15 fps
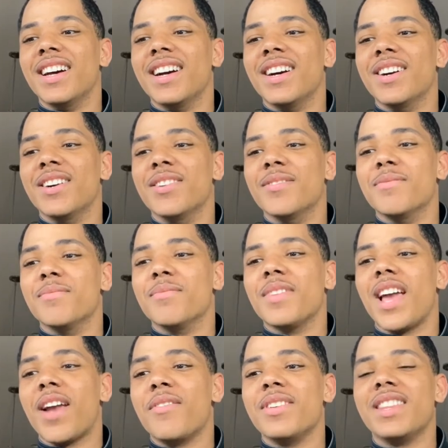um,
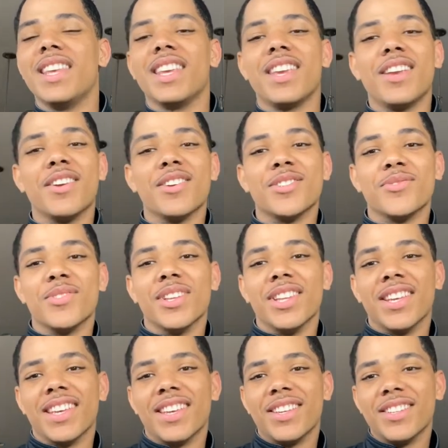everything here is
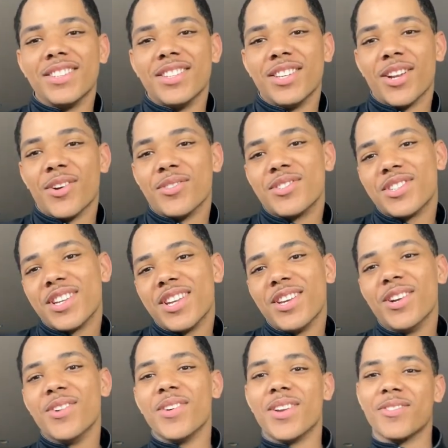really, you know,
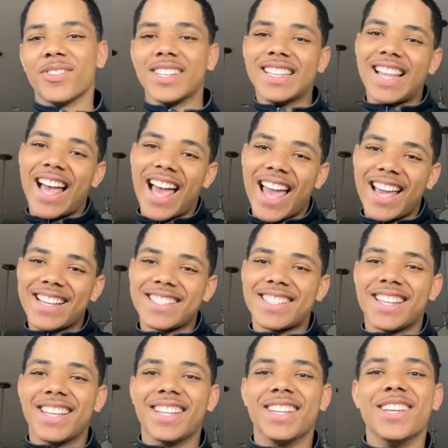chill and
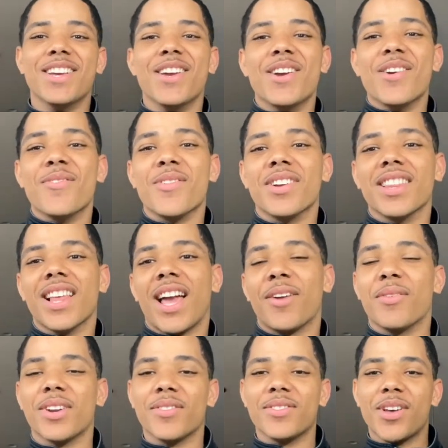relaxed, and we're
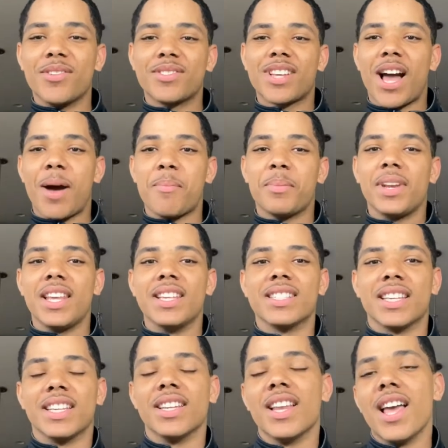like one of those
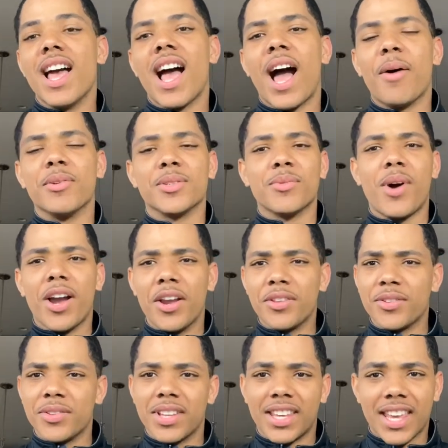companies and I was walking
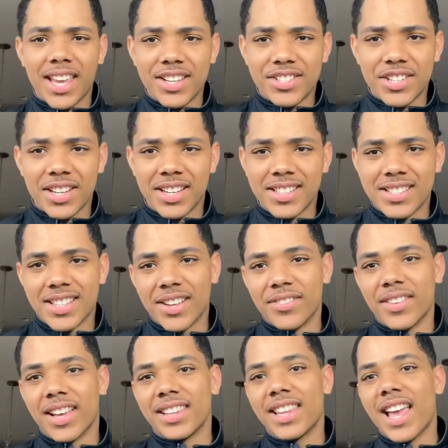through the kitchen and
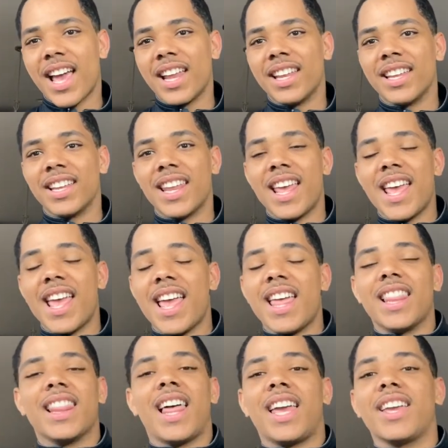stuff like that and
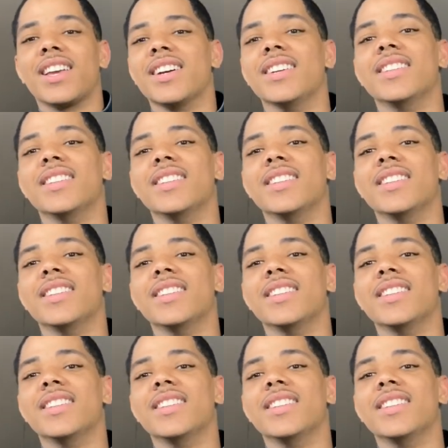like